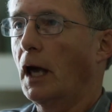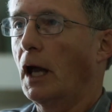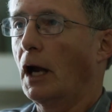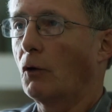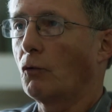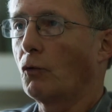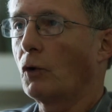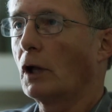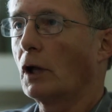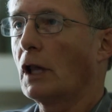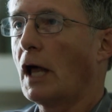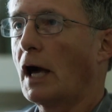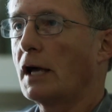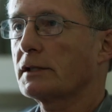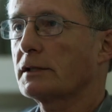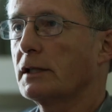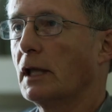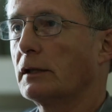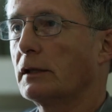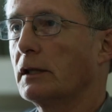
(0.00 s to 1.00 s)
and I
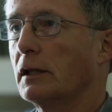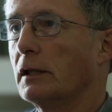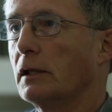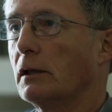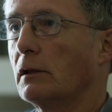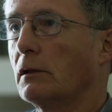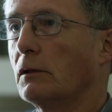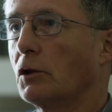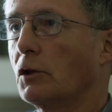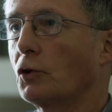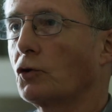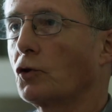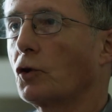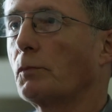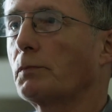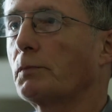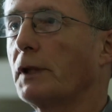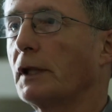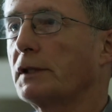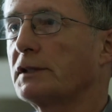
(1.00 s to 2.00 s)
realized that the
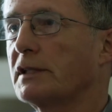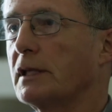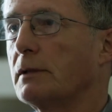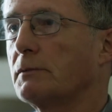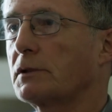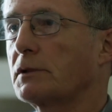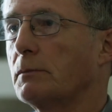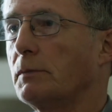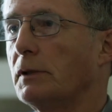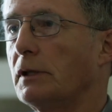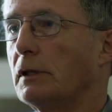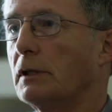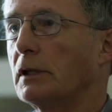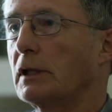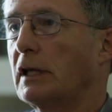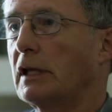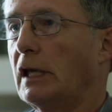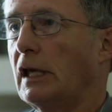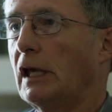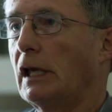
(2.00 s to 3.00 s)
group that seems to be
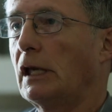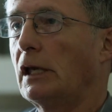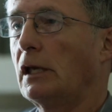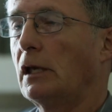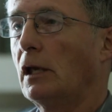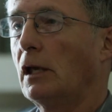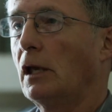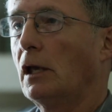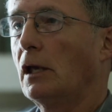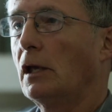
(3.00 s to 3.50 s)
the key